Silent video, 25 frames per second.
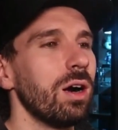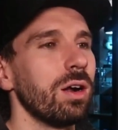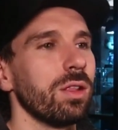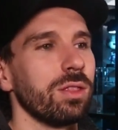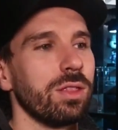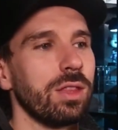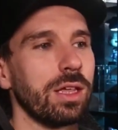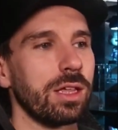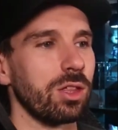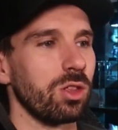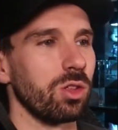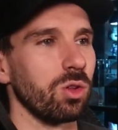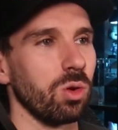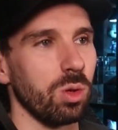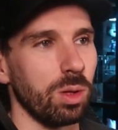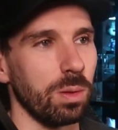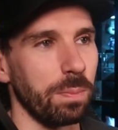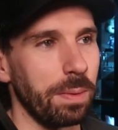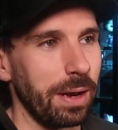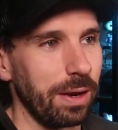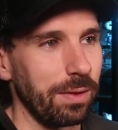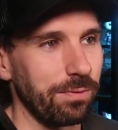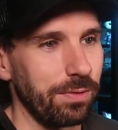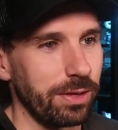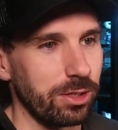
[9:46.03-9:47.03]
this is all the
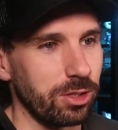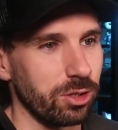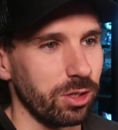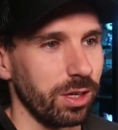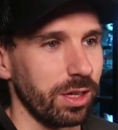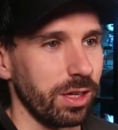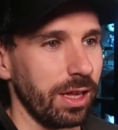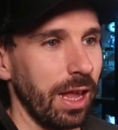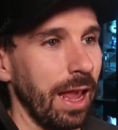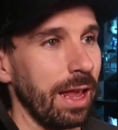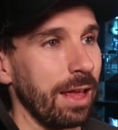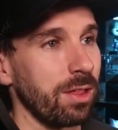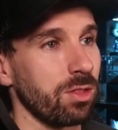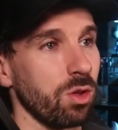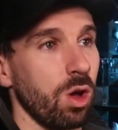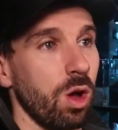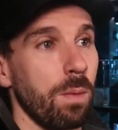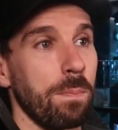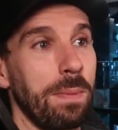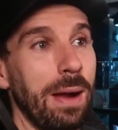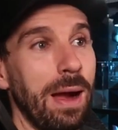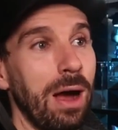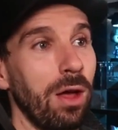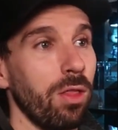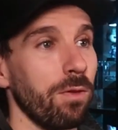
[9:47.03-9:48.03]
benefits you're going to get. It's not
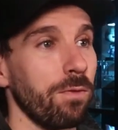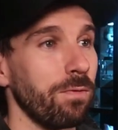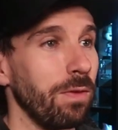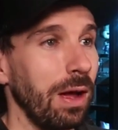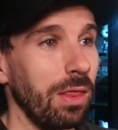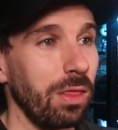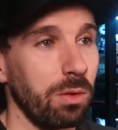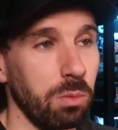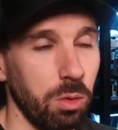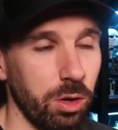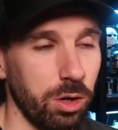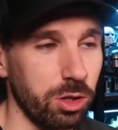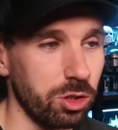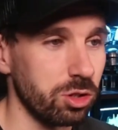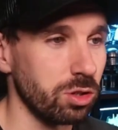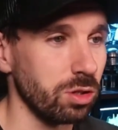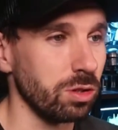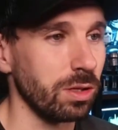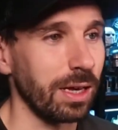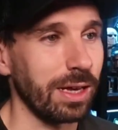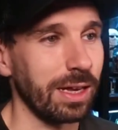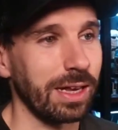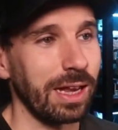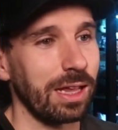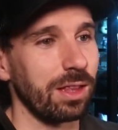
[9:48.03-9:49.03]
about the fact that 1 and 2
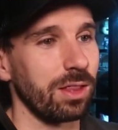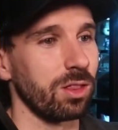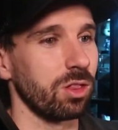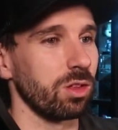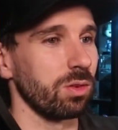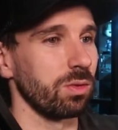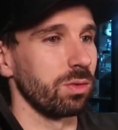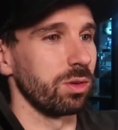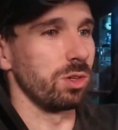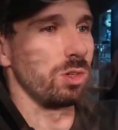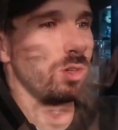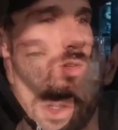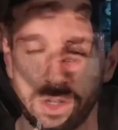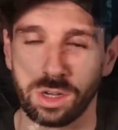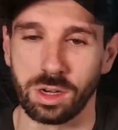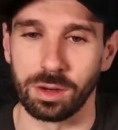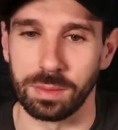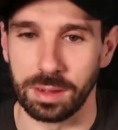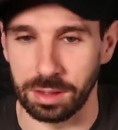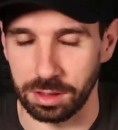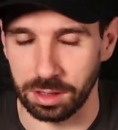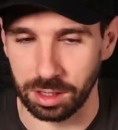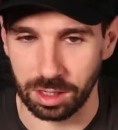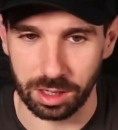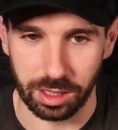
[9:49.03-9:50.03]
get cancer and you're going to
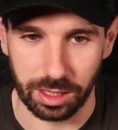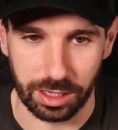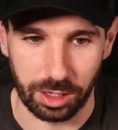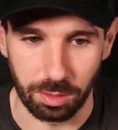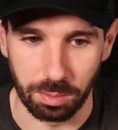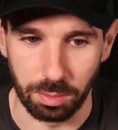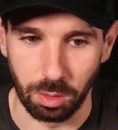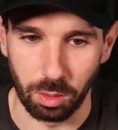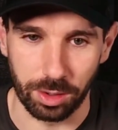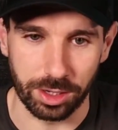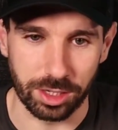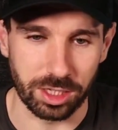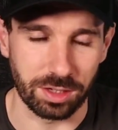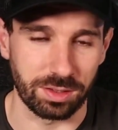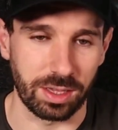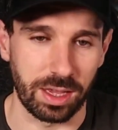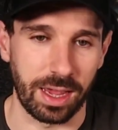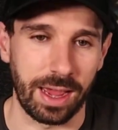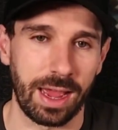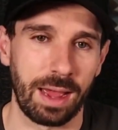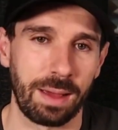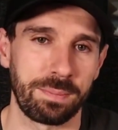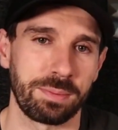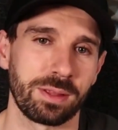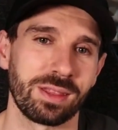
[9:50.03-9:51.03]
be able to clear your mortgage if
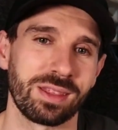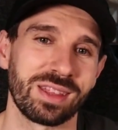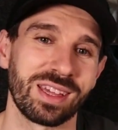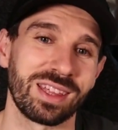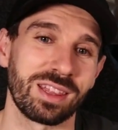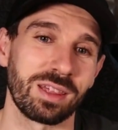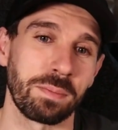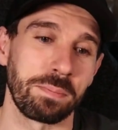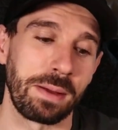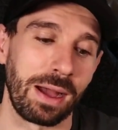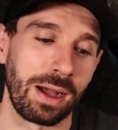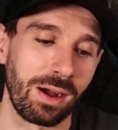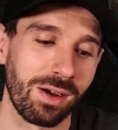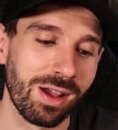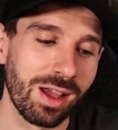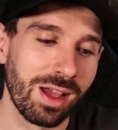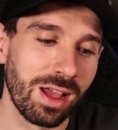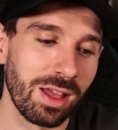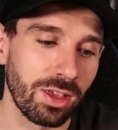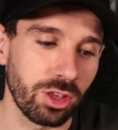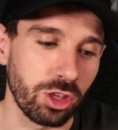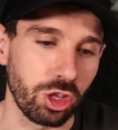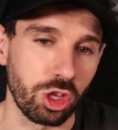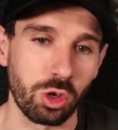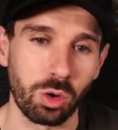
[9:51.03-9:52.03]
that happens. It's about
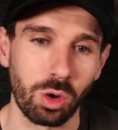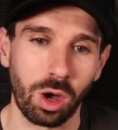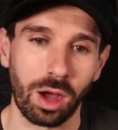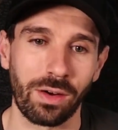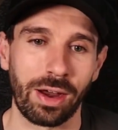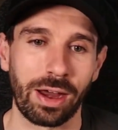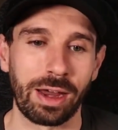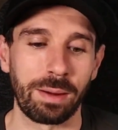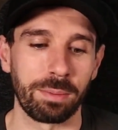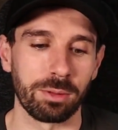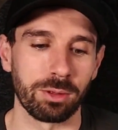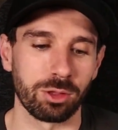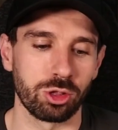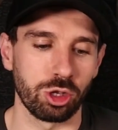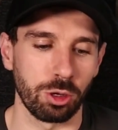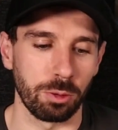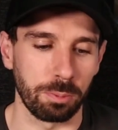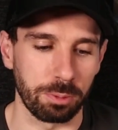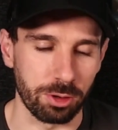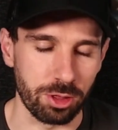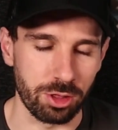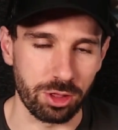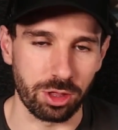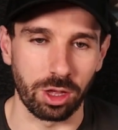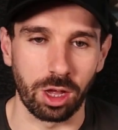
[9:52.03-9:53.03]
you are able to
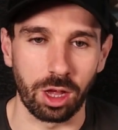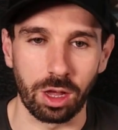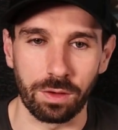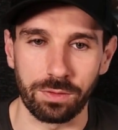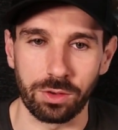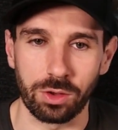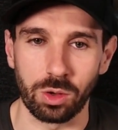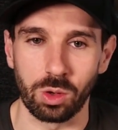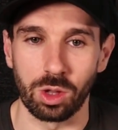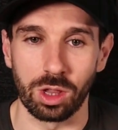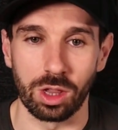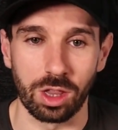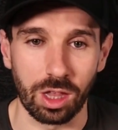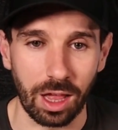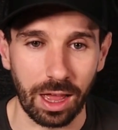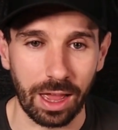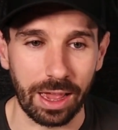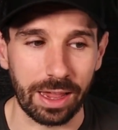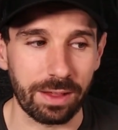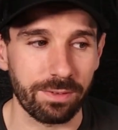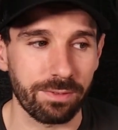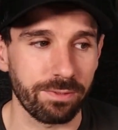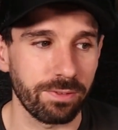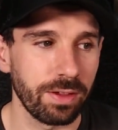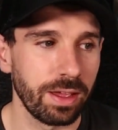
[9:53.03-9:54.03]
preserve your
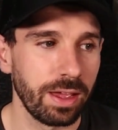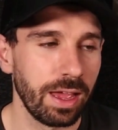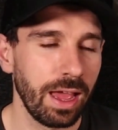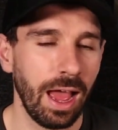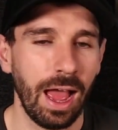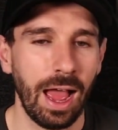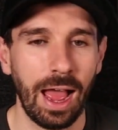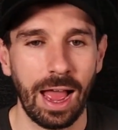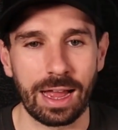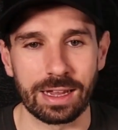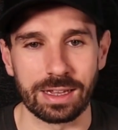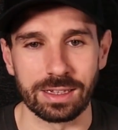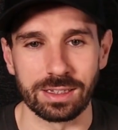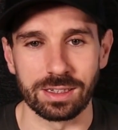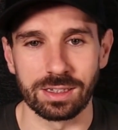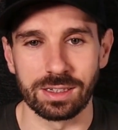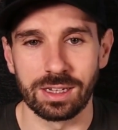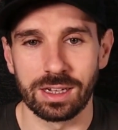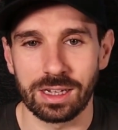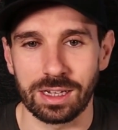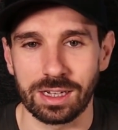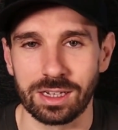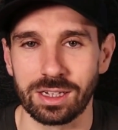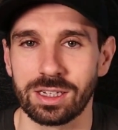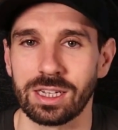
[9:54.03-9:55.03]
life and
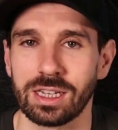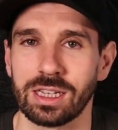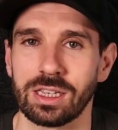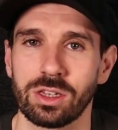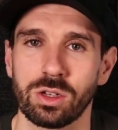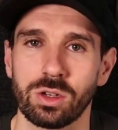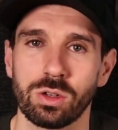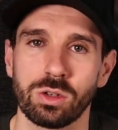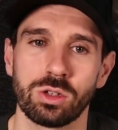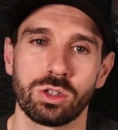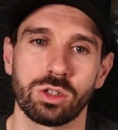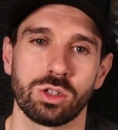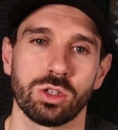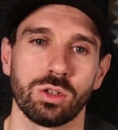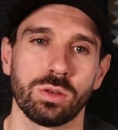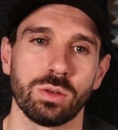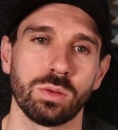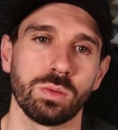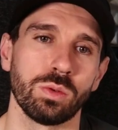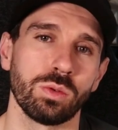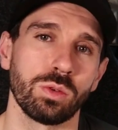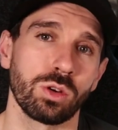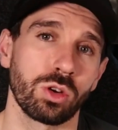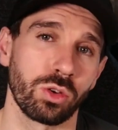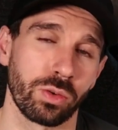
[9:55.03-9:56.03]
continue
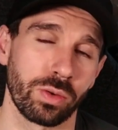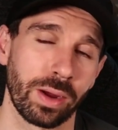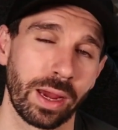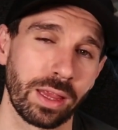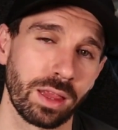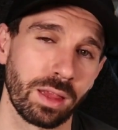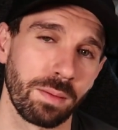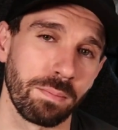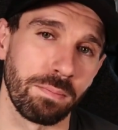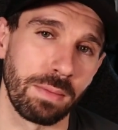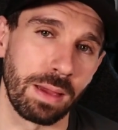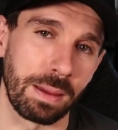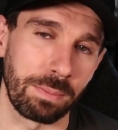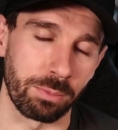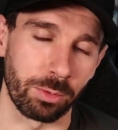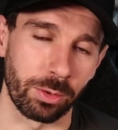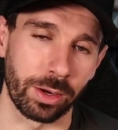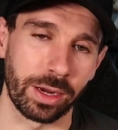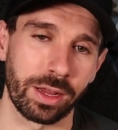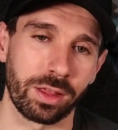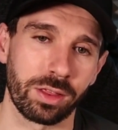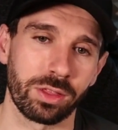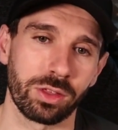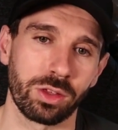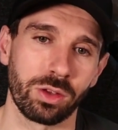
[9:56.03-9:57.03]
to create the
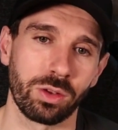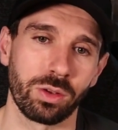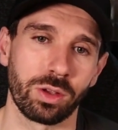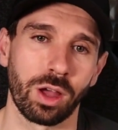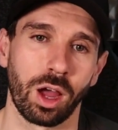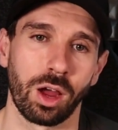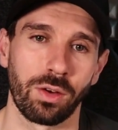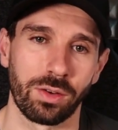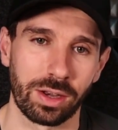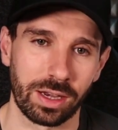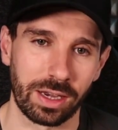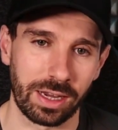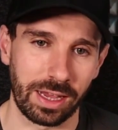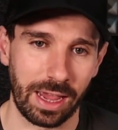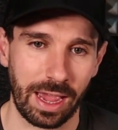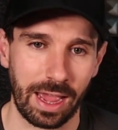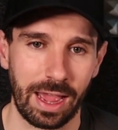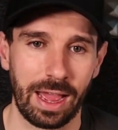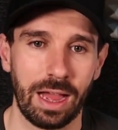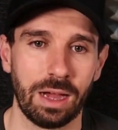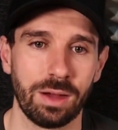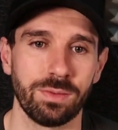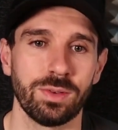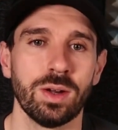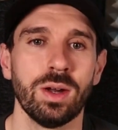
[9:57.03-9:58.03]
memories that you currently
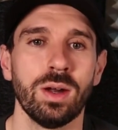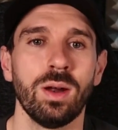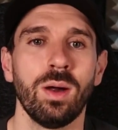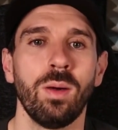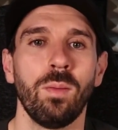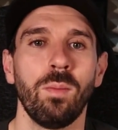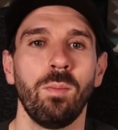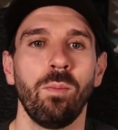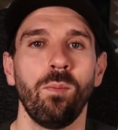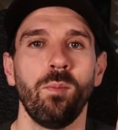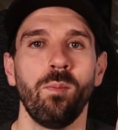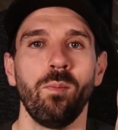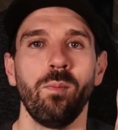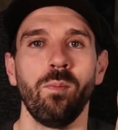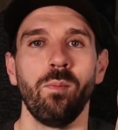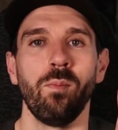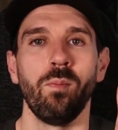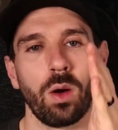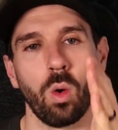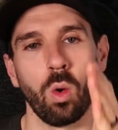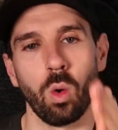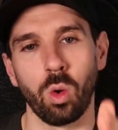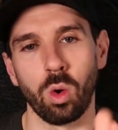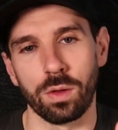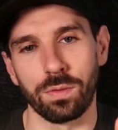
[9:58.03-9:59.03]
have.
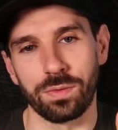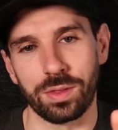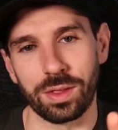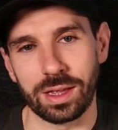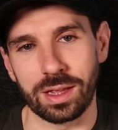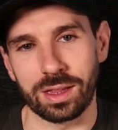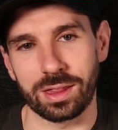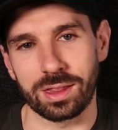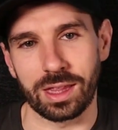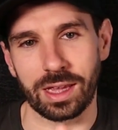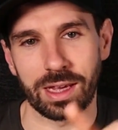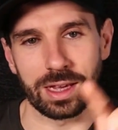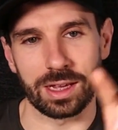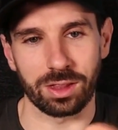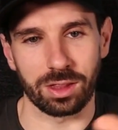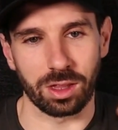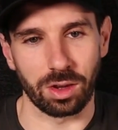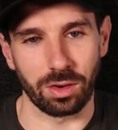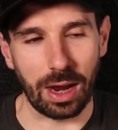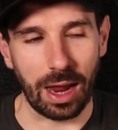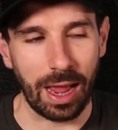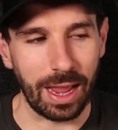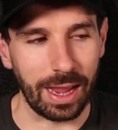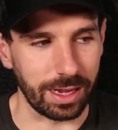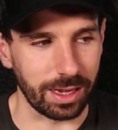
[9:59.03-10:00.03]
all of these things
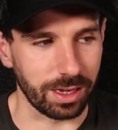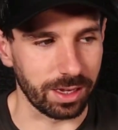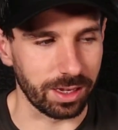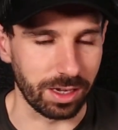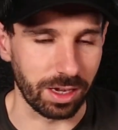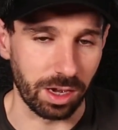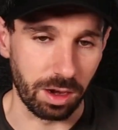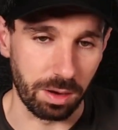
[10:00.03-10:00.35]
are anchored in